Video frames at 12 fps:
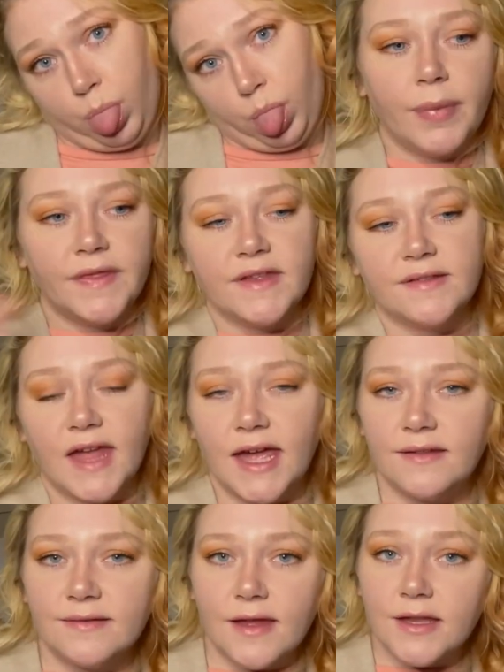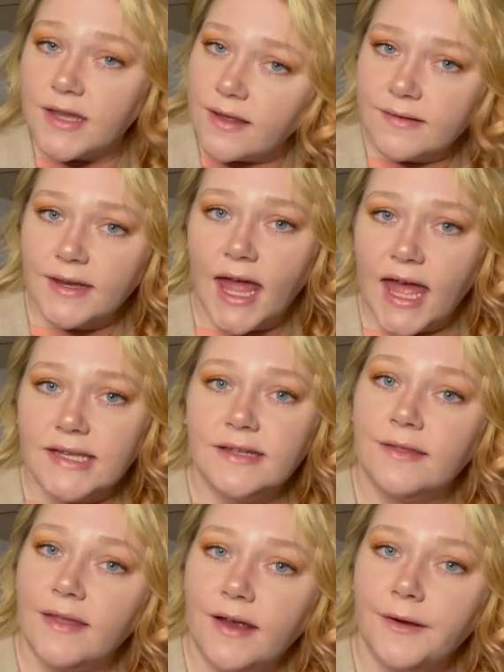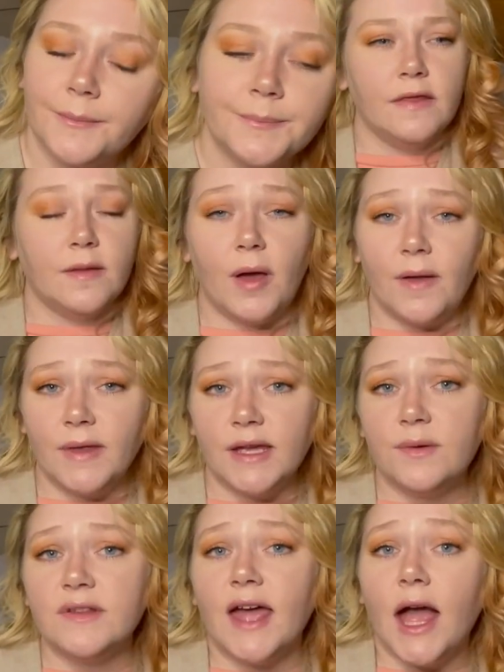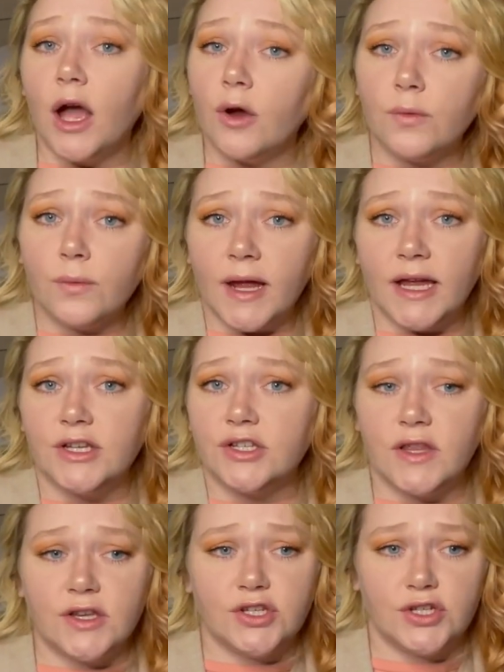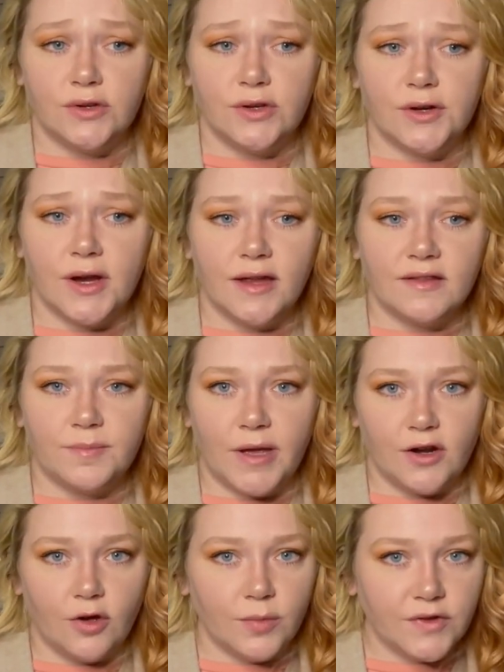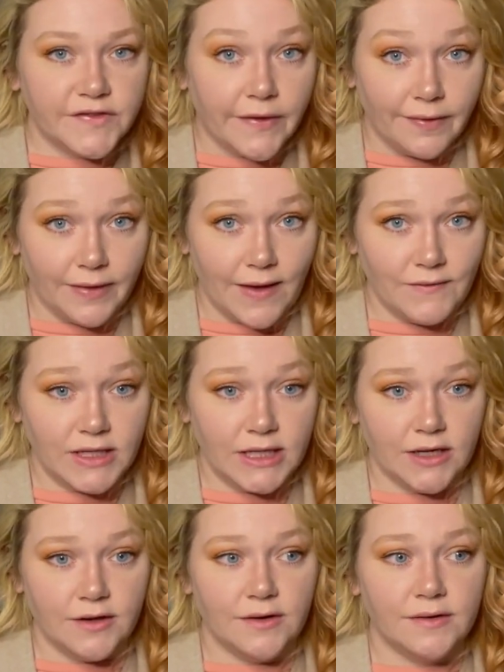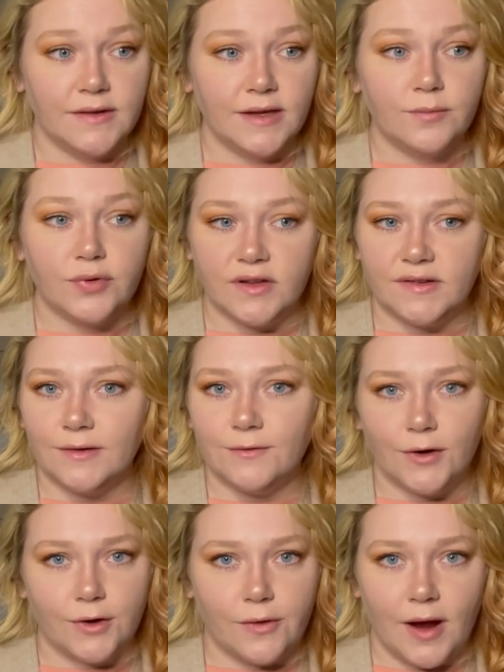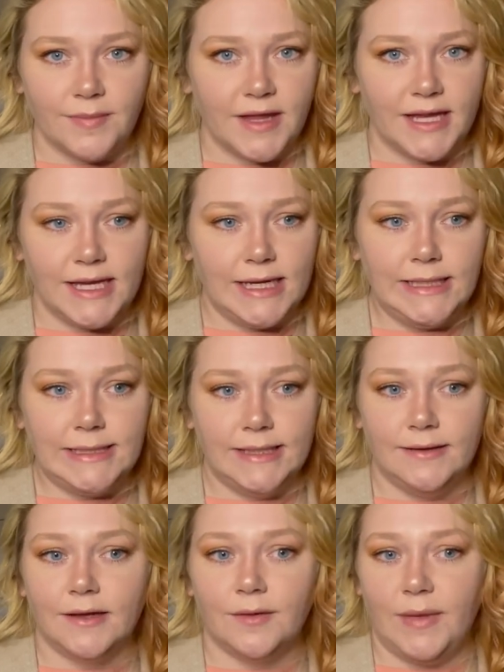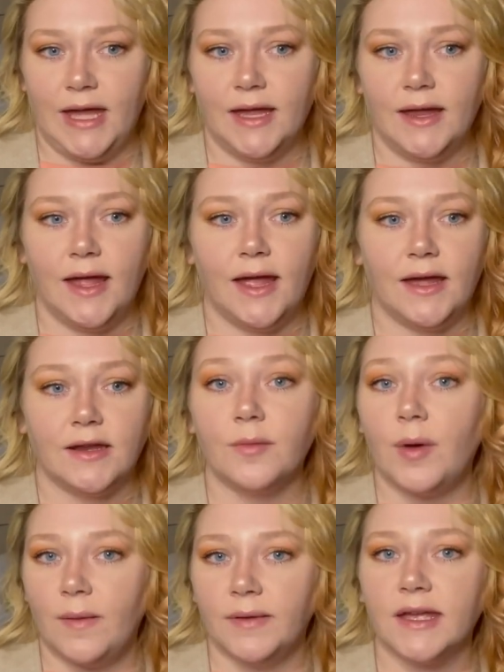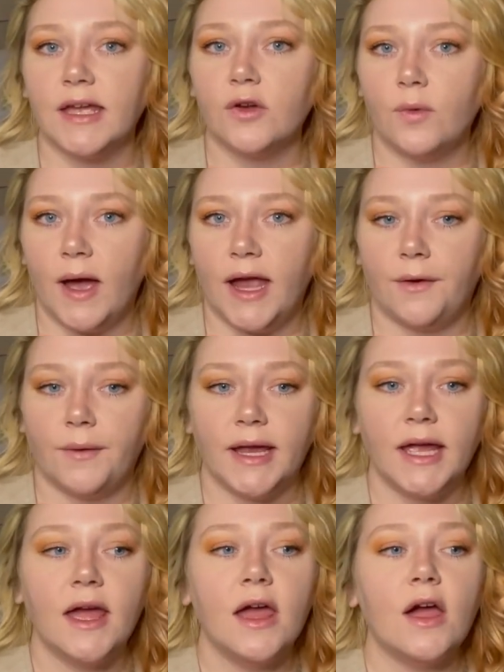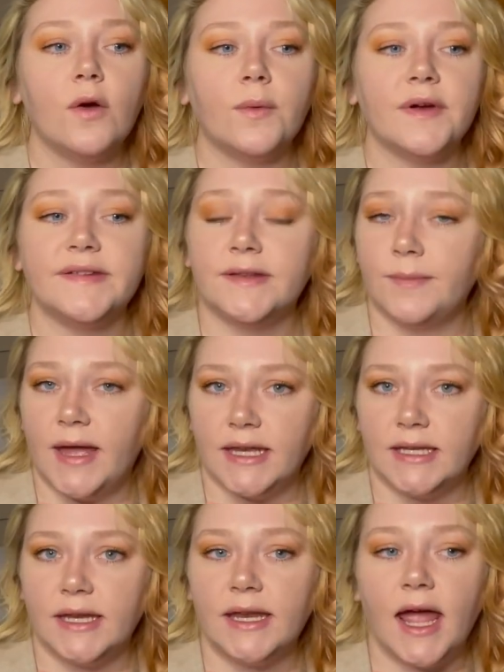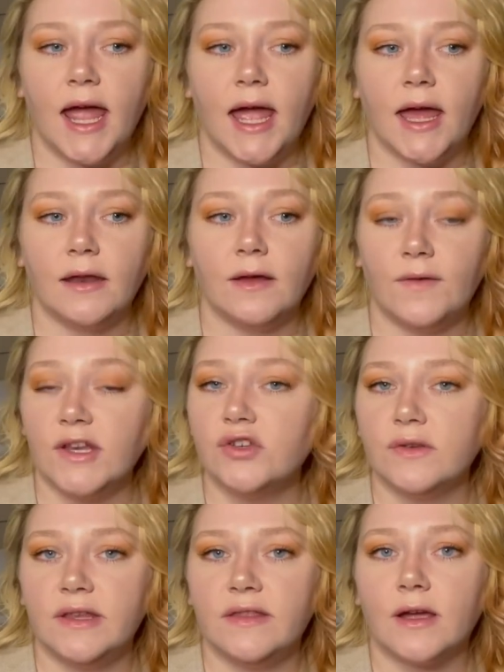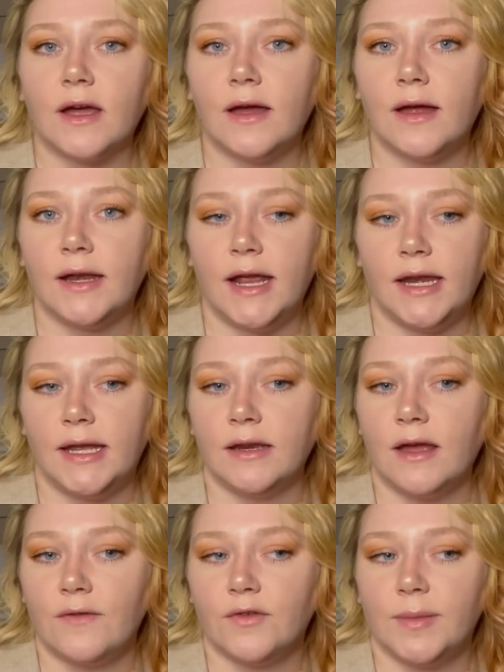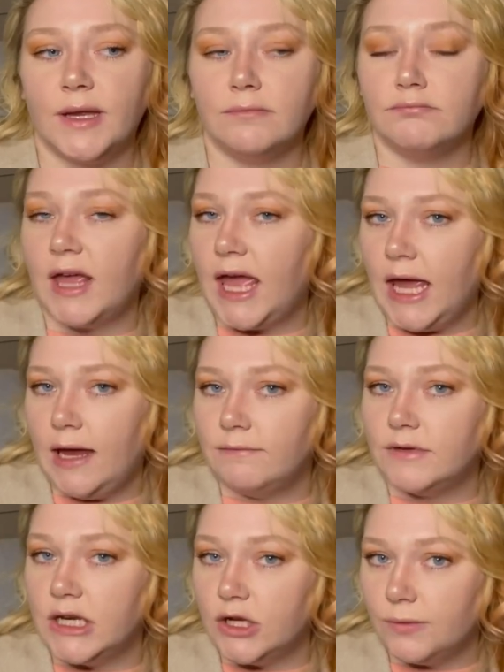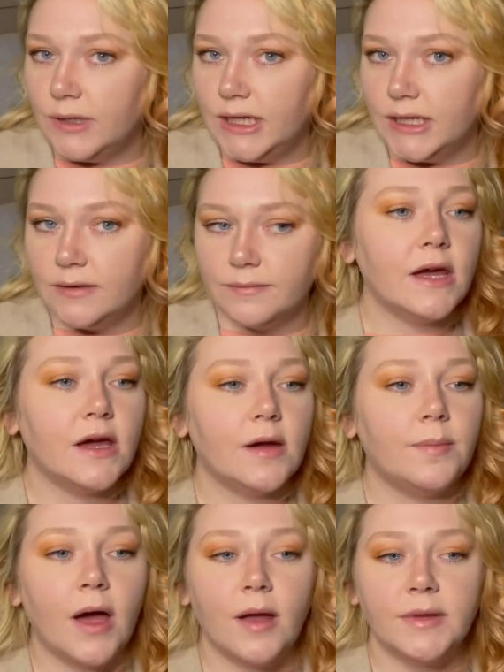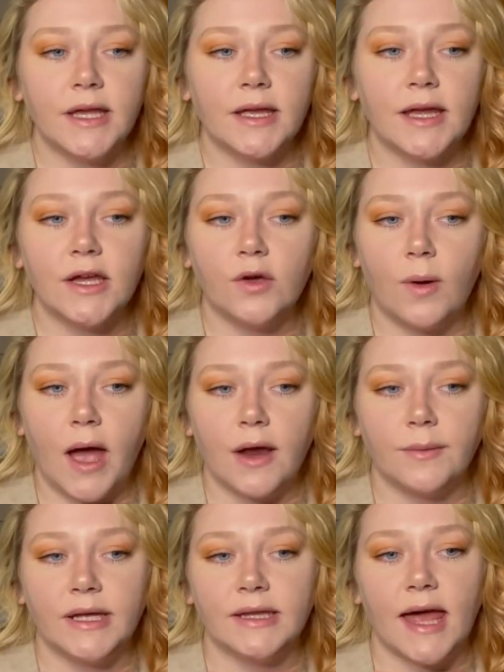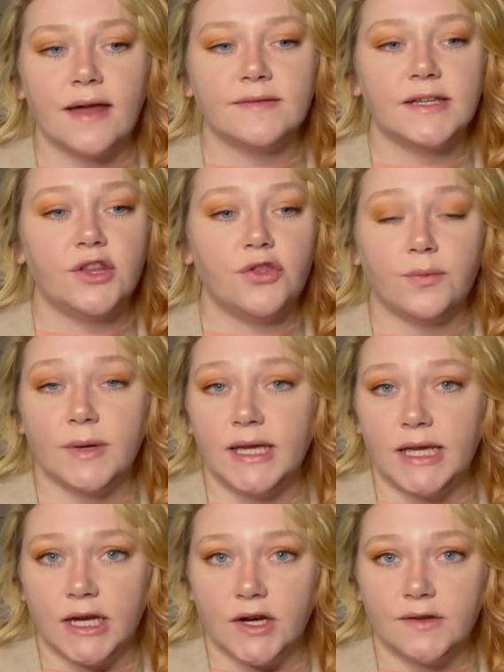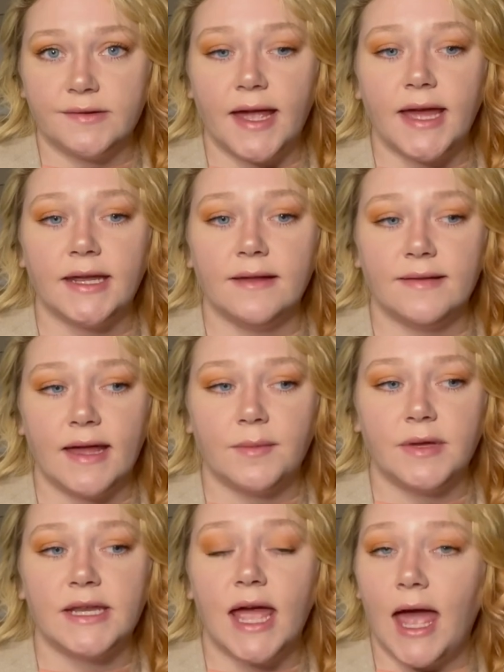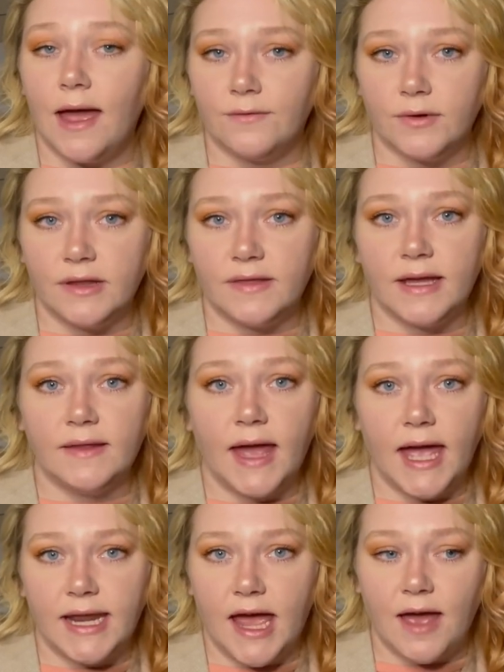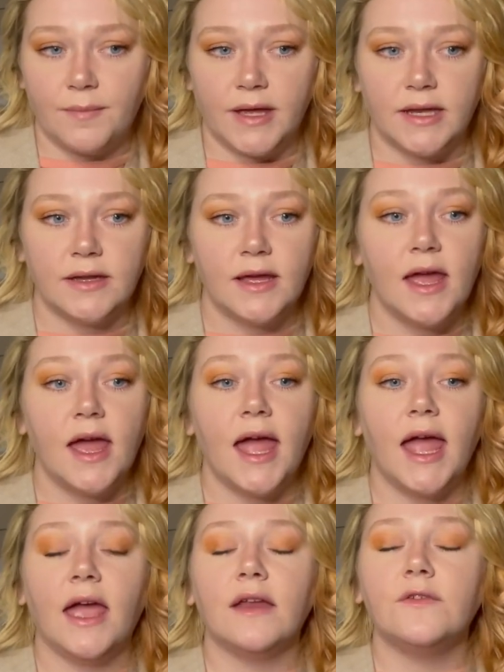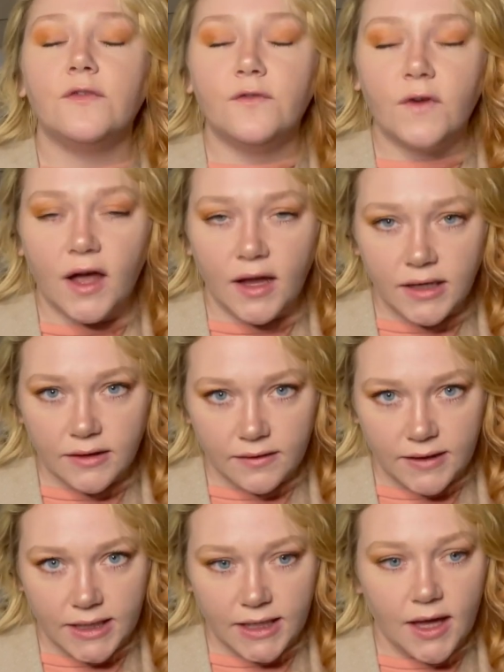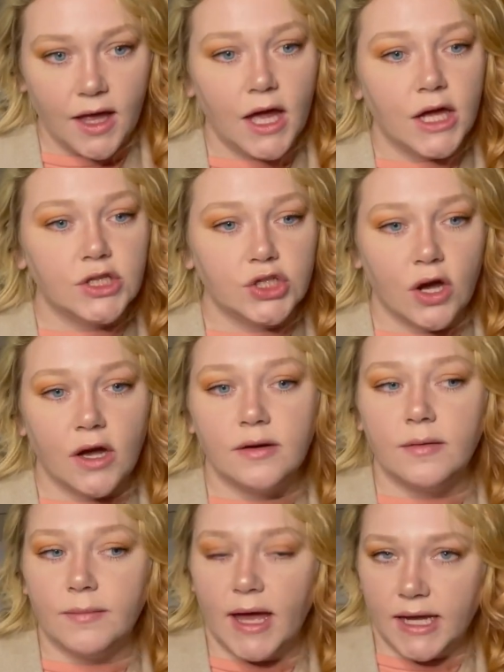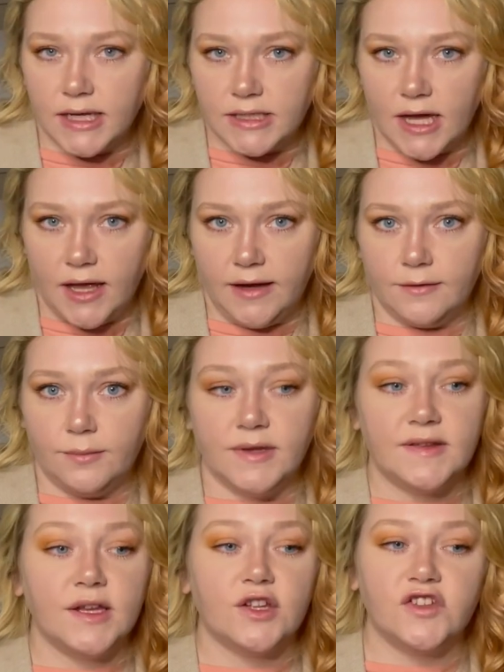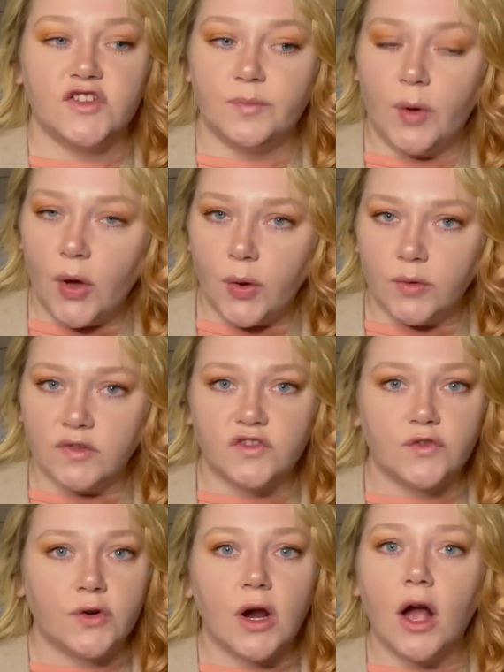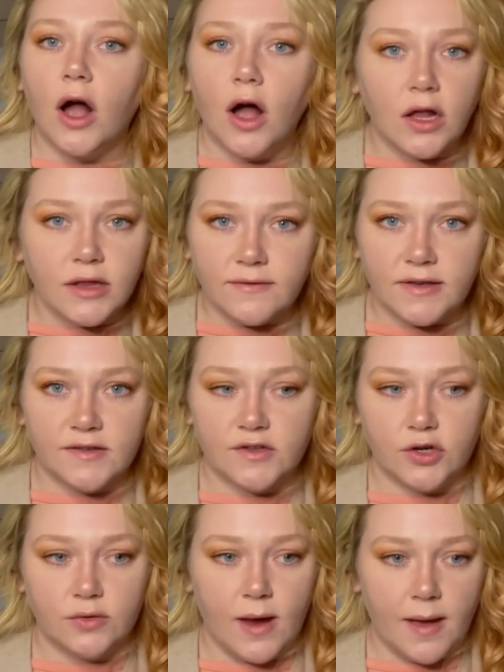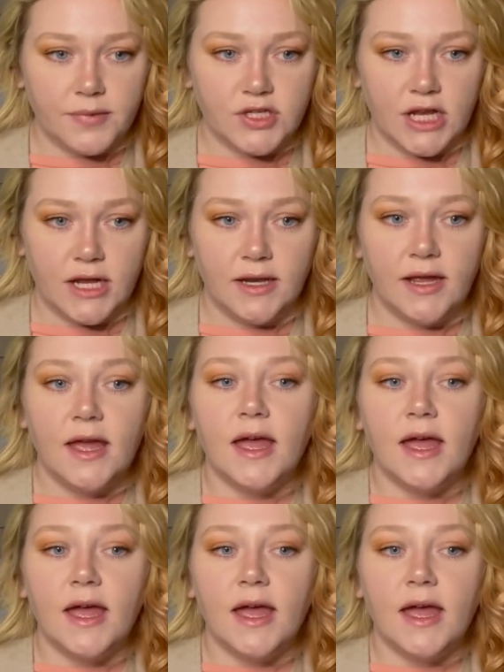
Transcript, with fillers: But this case doesn't end there. The public was outraged that Jr. had spent almost 11 years in prison for a crime that he didn't commit, and a public inquiry was demanded, and eventually the Canadian government caved and agreed. The public inquiry lasted 3 years and examined everything that had happened, and finally, John McIntyre was exposed for all of his corruption,